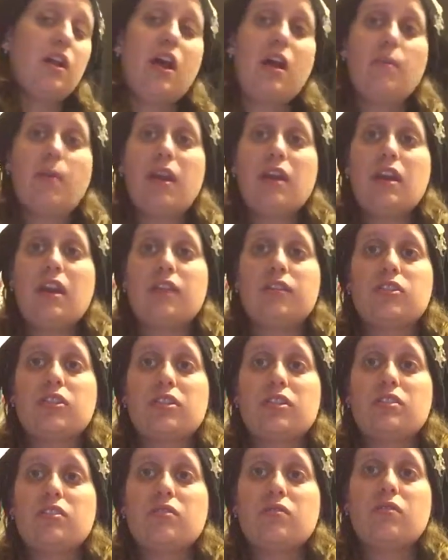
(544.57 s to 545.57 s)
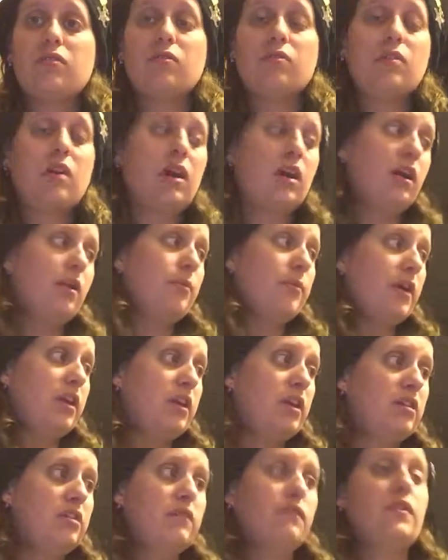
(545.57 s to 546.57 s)
I might actually do
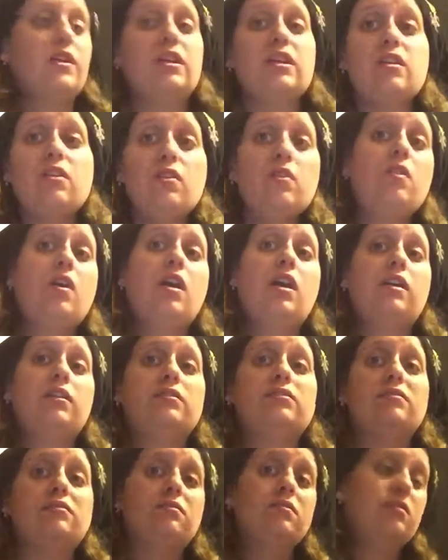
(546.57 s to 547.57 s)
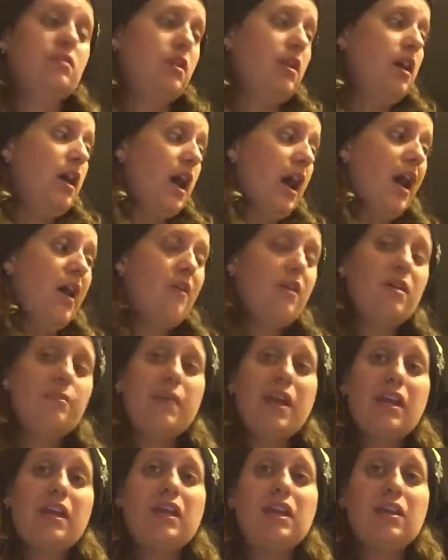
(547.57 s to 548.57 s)
another video on how I
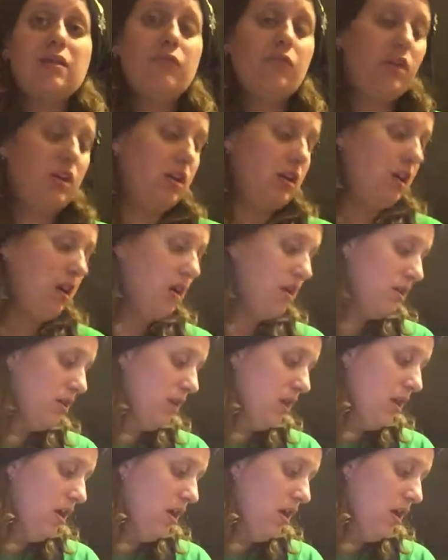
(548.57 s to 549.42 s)
made it and whatnot.